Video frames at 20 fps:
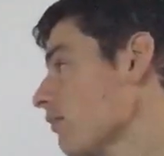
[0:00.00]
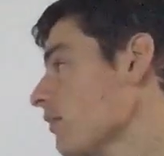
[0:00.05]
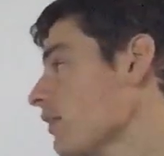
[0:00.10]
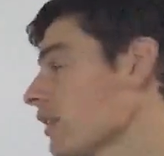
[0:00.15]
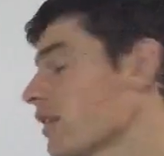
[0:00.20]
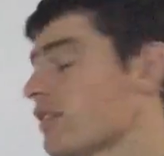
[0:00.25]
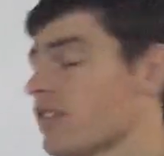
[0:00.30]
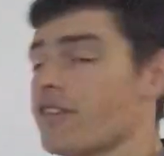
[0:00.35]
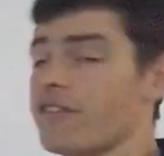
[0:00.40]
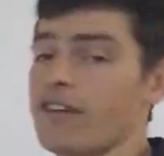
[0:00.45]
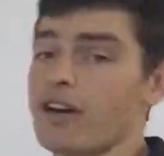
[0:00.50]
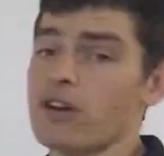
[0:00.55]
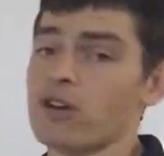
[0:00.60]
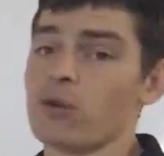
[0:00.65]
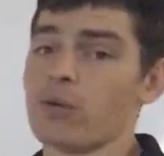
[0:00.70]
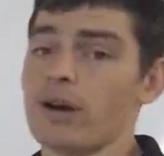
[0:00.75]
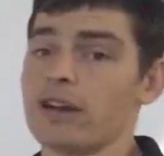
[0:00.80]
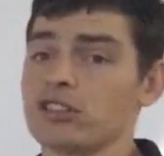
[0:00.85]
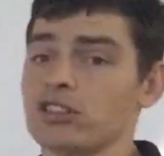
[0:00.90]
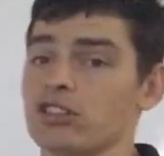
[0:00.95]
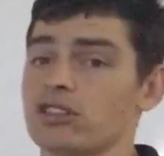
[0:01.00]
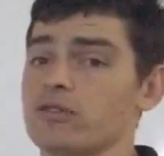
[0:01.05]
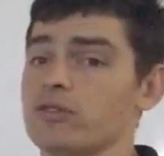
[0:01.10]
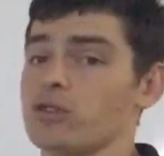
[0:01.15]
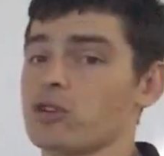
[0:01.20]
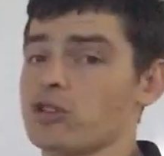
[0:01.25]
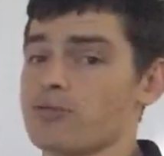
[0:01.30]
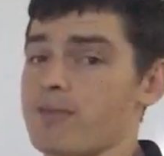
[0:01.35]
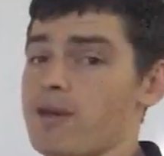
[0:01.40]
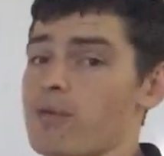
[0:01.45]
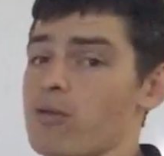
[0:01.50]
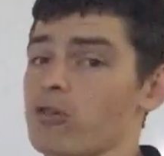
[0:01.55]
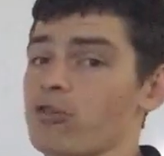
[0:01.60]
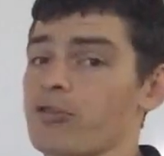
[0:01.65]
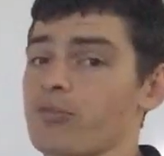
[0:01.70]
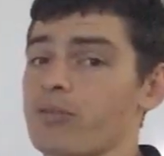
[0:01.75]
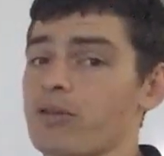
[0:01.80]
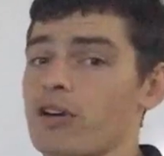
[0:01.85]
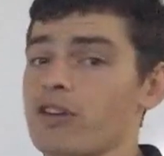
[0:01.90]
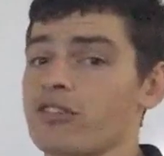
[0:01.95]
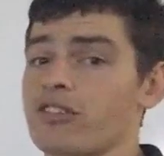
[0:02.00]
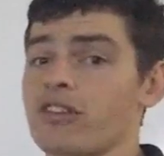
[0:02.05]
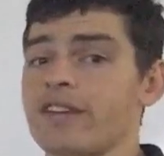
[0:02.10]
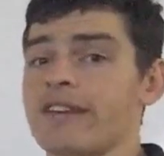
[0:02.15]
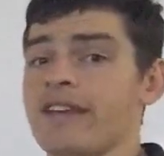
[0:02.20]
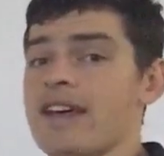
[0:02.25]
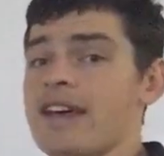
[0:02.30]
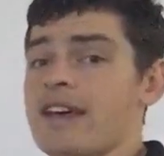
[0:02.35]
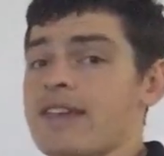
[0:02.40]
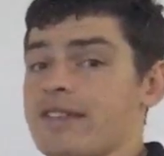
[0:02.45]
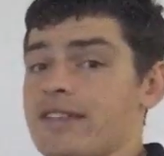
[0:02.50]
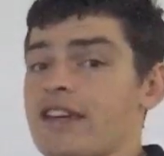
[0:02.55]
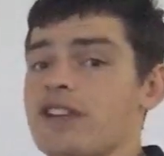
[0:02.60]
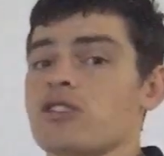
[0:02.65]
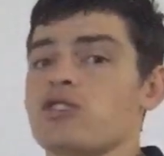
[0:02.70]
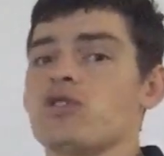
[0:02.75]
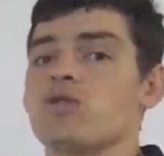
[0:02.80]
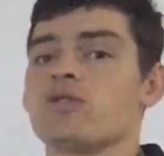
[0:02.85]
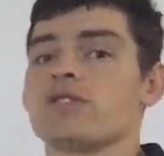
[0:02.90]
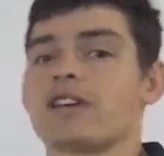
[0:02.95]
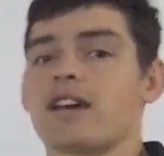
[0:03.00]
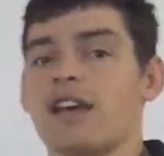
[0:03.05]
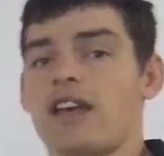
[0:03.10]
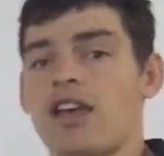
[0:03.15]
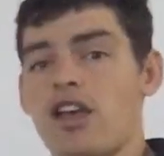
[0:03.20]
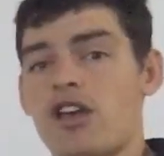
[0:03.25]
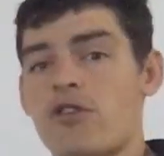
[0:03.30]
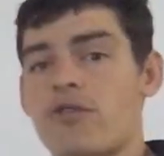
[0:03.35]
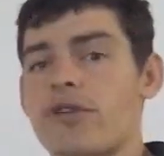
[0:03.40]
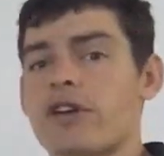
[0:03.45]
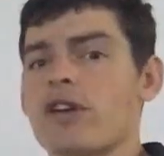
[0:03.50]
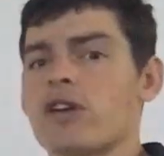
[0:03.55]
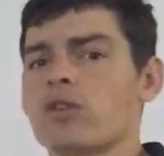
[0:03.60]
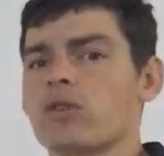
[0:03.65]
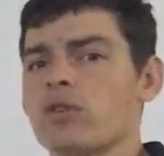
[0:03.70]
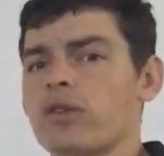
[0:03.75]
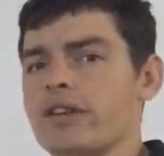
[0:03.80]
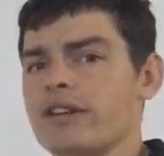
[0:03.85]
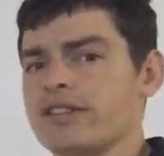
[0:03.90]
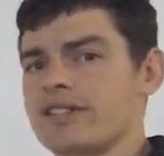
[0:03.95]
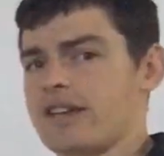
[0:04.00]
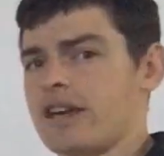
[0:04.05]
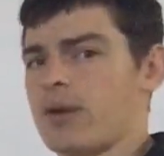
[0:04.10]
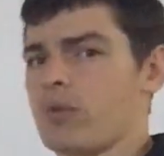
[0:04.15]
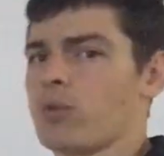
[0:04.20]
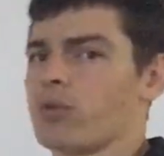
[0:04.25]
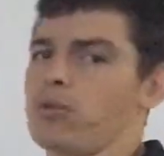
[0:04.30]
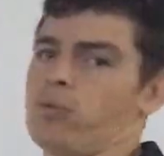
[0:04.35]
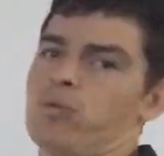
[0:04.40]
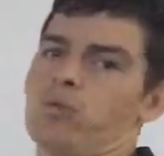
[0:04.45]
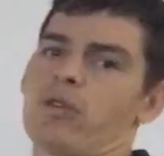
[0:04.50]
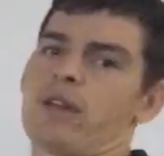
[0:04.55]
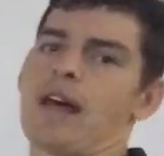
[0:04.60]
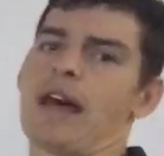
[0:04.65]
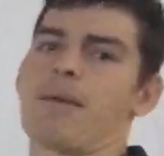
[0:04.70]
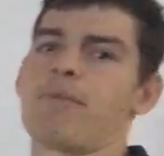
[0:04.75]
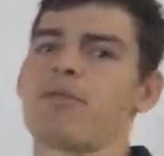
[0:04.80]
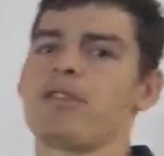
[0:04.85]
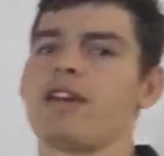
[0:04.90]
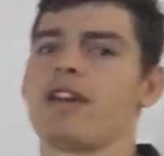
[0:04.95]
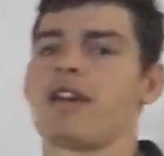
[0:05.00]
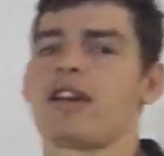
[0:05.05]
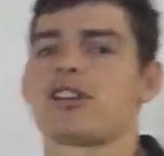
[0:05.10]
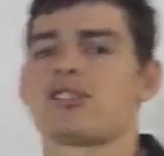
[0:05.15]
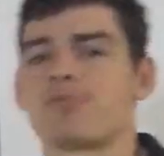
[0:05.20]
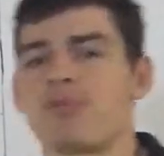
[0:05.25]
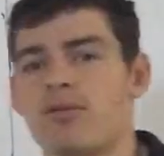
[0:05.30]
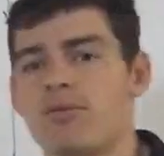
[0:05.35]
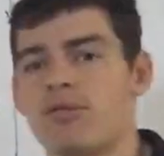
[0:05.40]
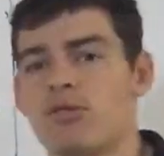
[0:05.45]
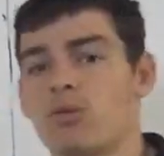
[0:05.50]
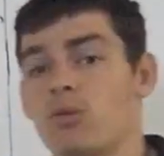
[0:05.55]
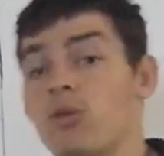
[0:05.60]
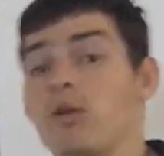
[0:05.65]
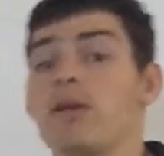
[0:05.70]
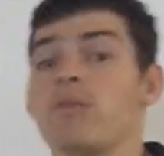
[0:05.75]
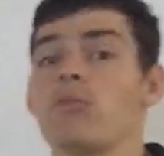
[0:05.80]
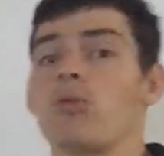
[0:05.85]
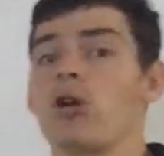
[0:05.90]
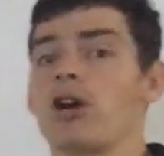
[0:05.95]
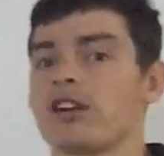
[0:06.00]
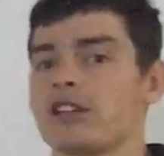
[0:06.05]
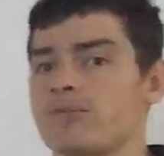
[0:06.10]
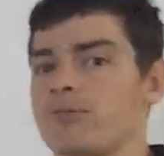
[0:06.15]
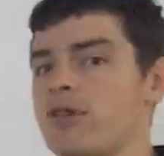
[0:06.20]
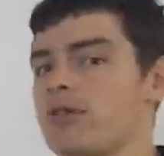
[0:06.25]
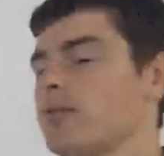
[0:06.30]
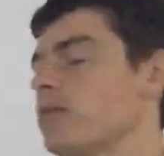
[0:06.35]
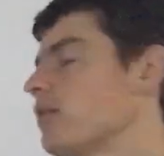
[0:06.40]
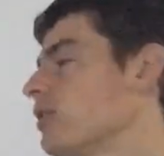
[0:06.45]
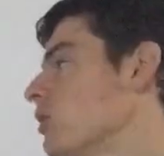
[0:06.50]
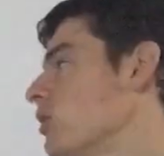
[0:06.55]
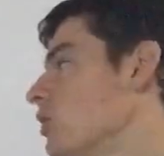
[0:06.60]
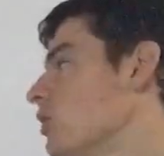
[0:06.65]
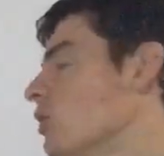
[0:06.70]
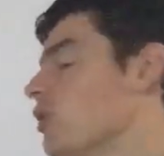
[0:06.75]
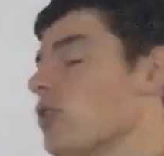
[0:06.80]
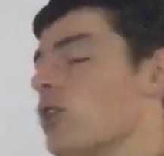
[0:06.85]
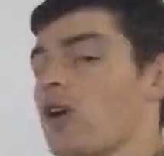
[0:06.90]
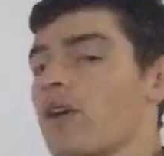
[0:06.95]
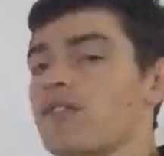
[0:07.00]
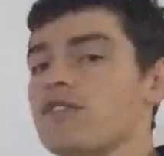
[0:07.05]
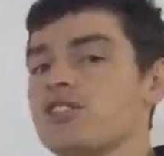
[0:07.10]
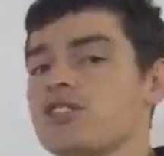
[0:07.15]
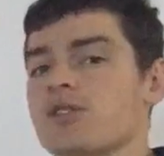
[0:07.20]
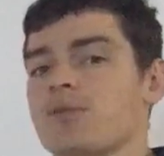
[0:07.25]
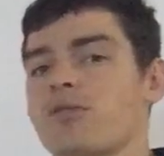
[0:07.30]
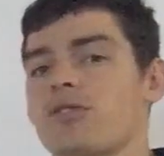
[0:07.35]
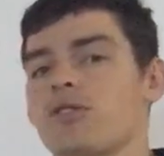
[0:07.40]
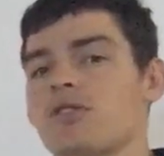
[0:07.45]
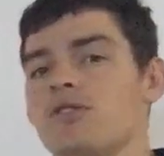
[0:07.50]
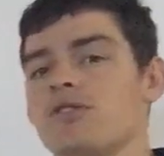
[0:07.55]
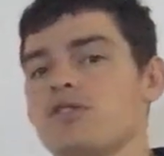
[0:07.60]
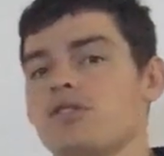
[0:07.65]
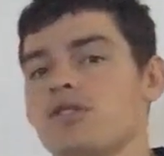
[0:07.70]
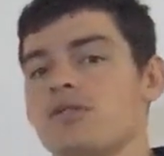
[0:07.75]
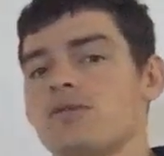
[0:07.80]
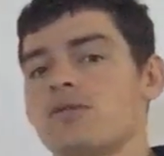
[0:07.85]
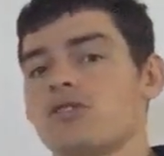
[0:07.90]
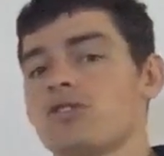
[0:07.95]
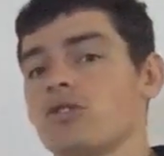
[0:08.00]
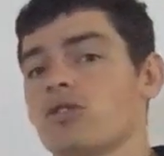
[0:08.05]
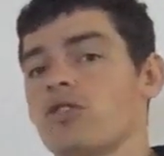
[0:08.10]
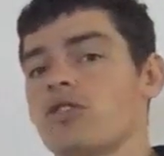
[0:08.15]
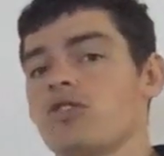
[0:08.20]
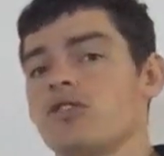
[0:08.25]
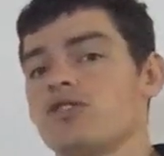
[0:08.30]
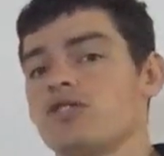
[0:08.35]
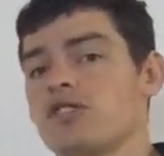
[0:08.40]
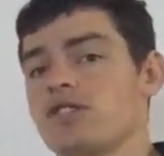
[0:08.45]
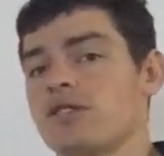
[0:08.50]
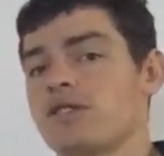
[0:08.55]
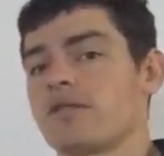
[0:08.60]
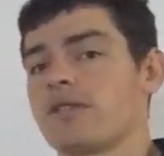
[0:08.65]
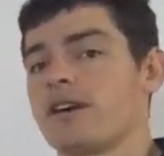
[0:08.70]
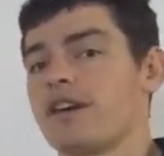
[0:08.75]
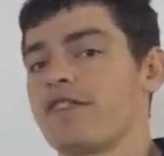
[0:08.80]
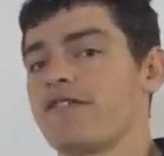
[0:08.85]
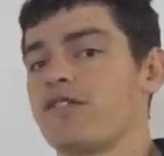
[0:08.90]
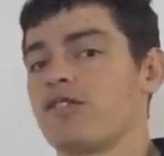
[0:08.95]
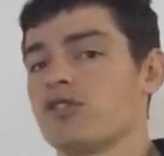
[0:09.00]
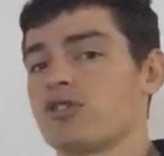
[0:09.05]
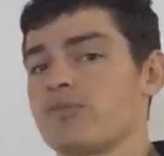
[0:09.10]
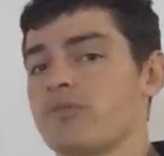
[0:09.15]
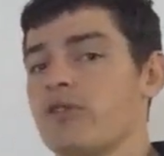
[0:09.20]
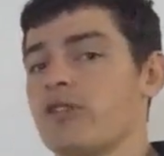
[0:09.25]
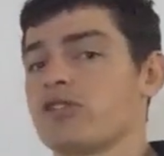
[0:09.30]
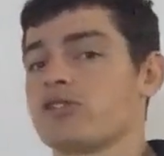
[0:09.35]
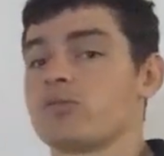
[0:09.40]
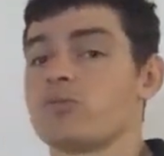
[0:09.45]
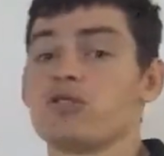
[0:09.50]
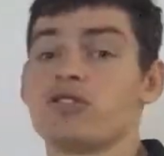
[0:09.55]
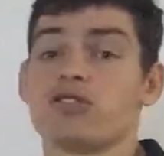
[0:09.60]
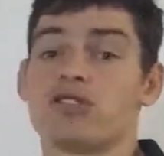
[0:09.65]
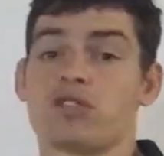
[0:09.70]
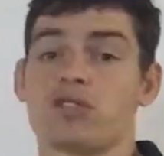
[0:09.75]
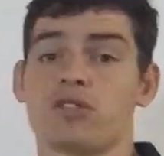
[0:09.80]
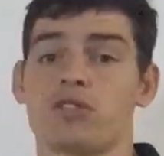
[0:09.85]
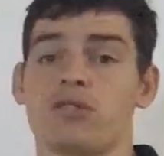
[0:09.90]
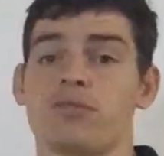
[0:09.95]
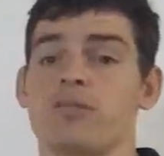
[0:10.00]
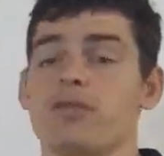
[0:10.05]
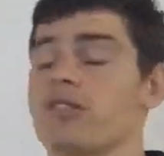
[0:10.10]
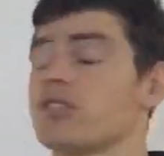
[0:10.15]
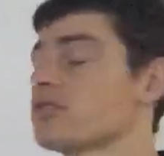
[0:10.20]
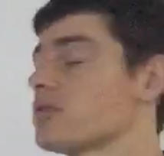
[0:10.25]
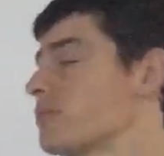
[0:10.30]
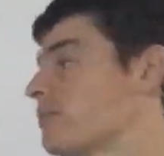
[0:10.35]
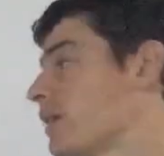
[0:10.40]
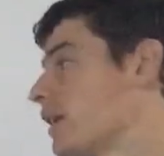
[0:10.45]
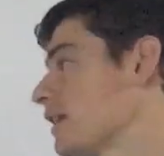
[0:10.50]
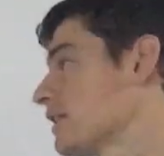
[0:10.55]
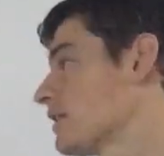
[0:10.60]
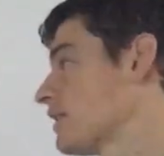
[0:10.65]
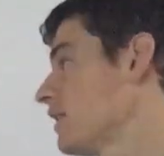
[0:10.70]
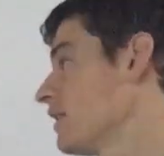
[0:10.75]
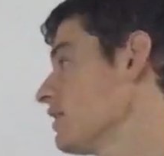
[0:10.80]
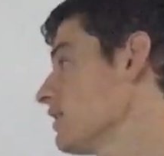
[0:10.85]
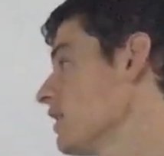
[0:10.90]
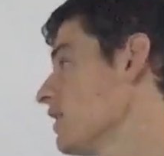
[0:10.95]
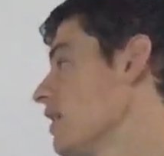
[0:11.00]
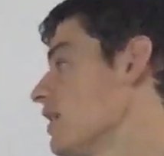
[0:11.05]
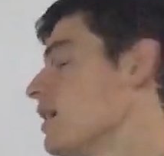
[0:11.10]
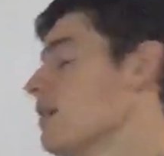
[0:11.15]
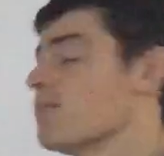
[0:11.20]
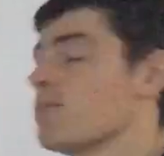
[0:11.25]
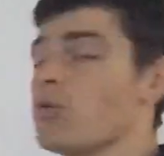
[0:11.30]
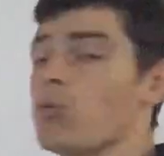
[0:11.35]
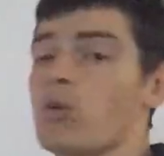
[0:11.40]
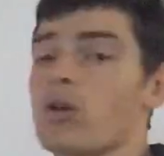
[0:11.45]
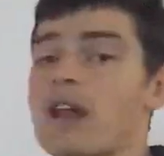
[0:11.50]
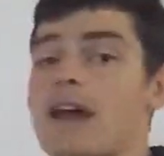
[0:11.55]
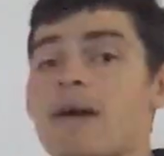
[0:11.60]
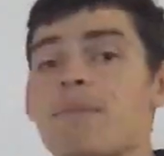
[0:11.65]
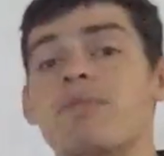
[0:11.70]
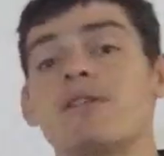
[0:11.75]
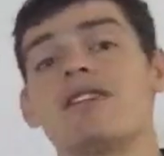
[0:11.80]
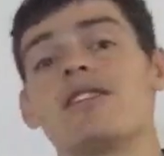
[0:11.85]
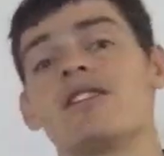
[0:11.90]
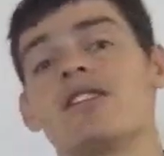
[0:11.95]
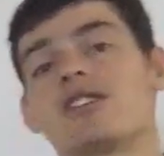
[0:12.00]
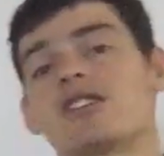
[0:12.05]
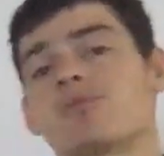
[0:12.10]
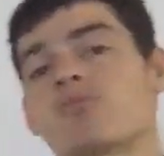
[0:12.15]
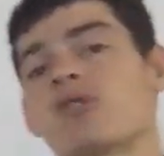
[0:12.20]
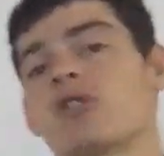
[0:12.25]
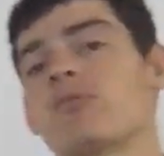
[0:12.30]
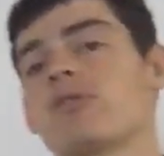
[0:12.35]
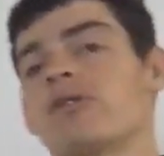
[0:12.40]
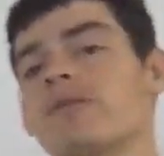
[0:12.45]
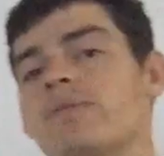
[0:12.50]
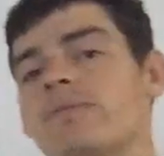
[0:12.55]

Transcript: The evaluation of your experimental process, that's you taking a critical look and saying, well, what happened in our experiment or in my experiment? Obviously, we're still not using first person, we're using third person past tense. But what happened in the experiment?